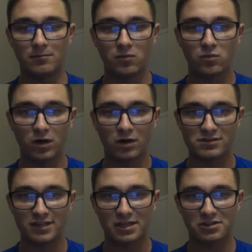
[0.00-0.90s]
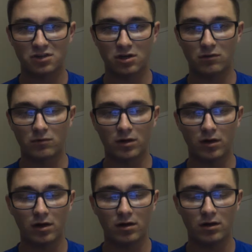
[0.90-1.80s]
What I was catching on, what
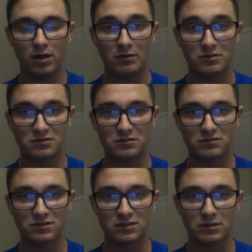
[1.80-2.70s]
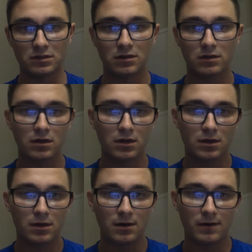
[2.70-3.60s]
I was using,
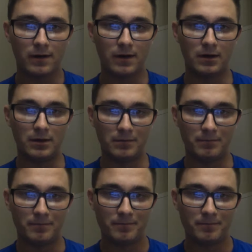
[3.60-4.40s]
and